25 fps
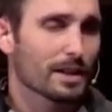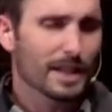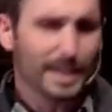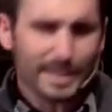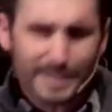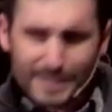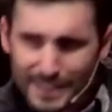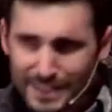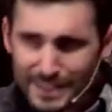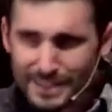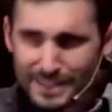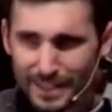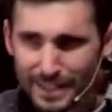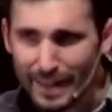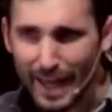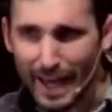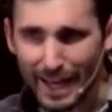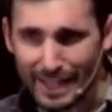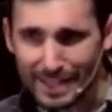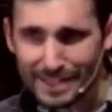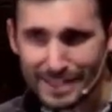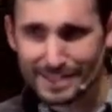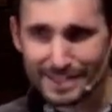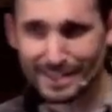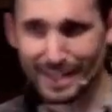Listen to
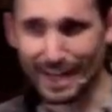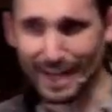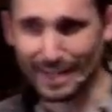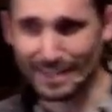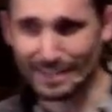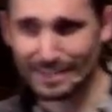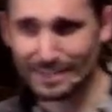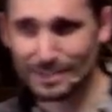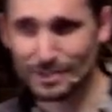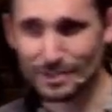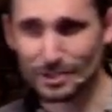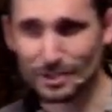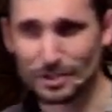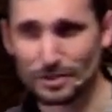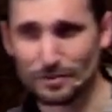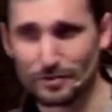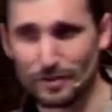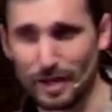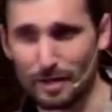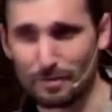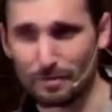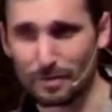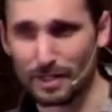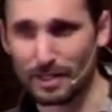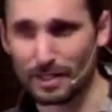that insight, church
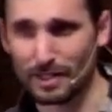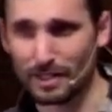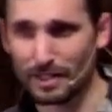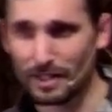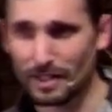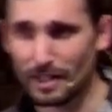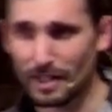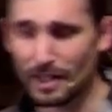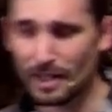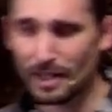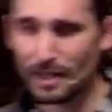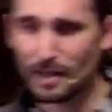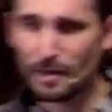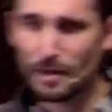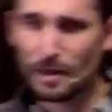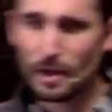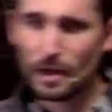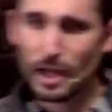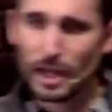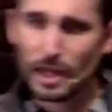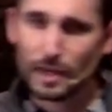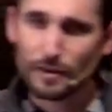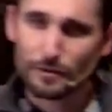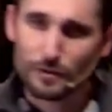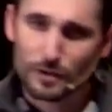family.
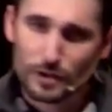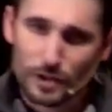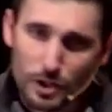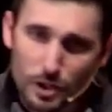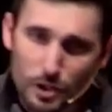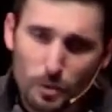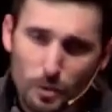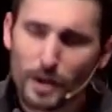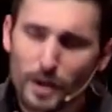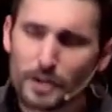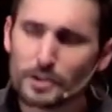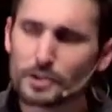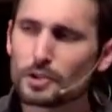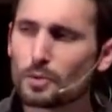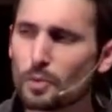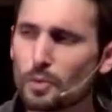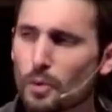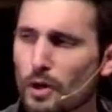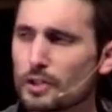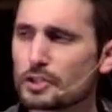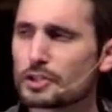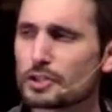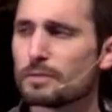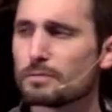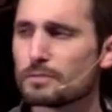If you want to
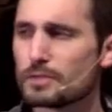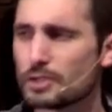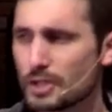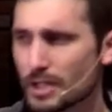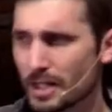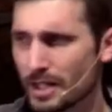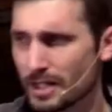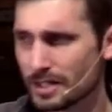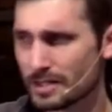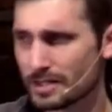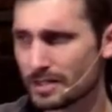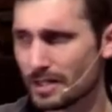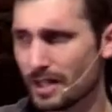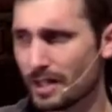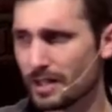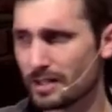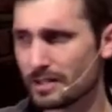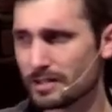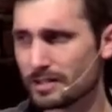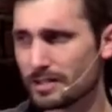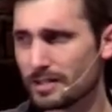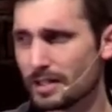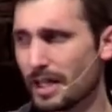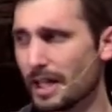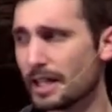worship
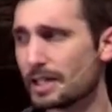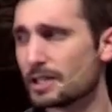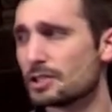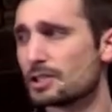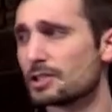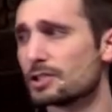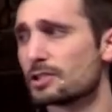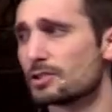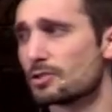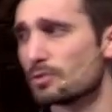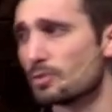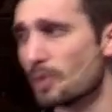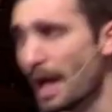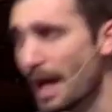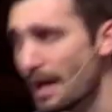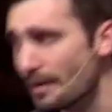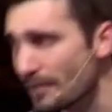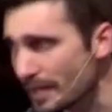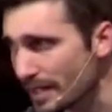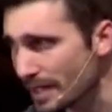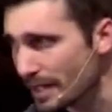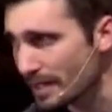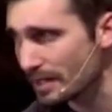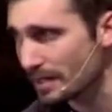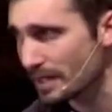Jesus
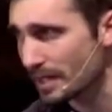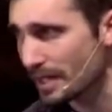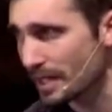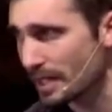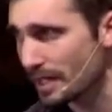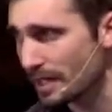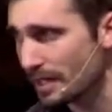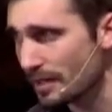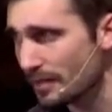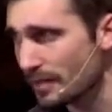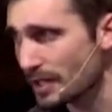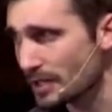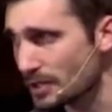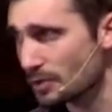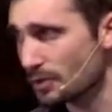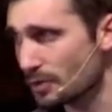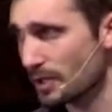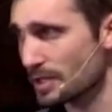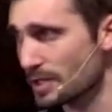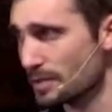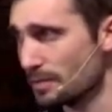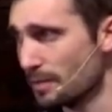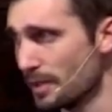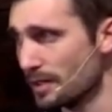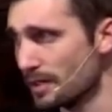extravagantly this
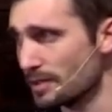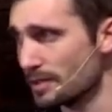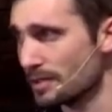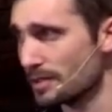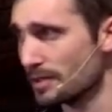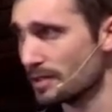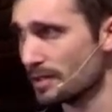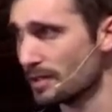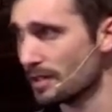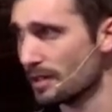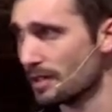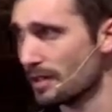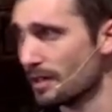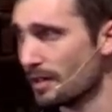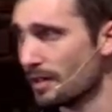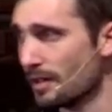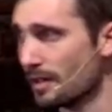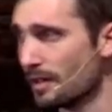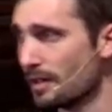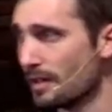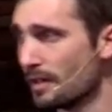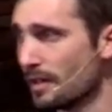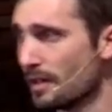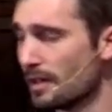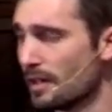Christmas,
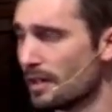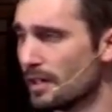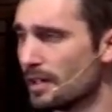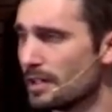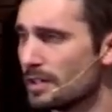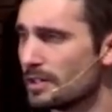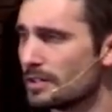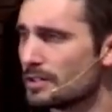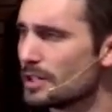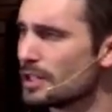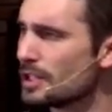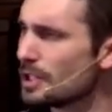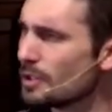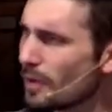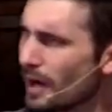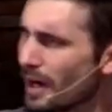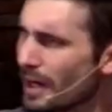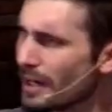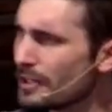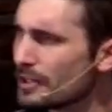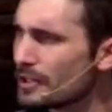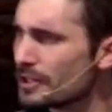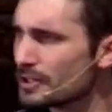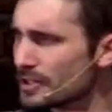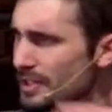do you
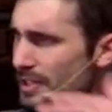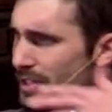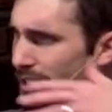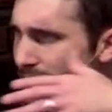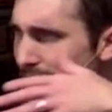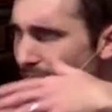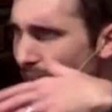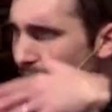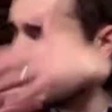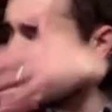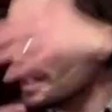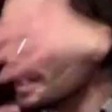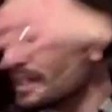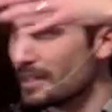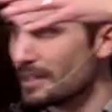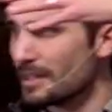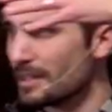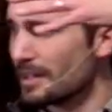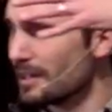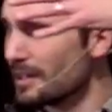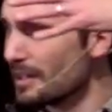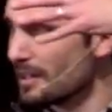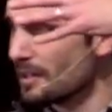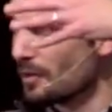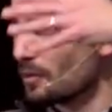
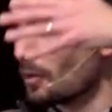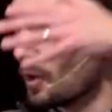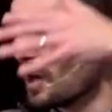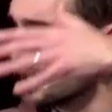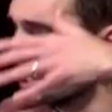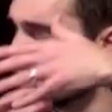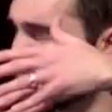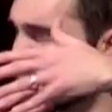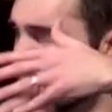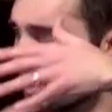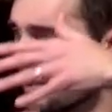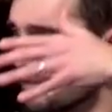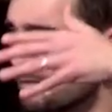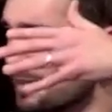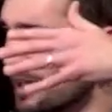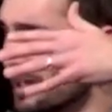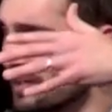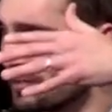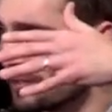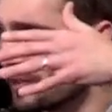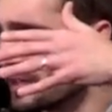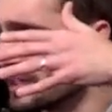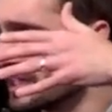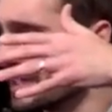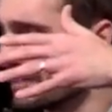understand what you have
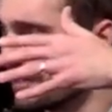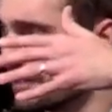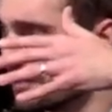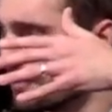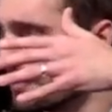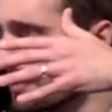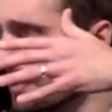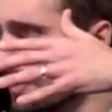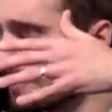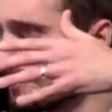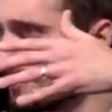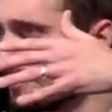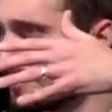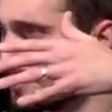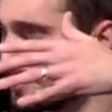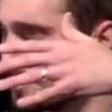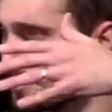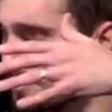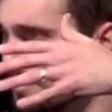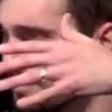been forgiven from?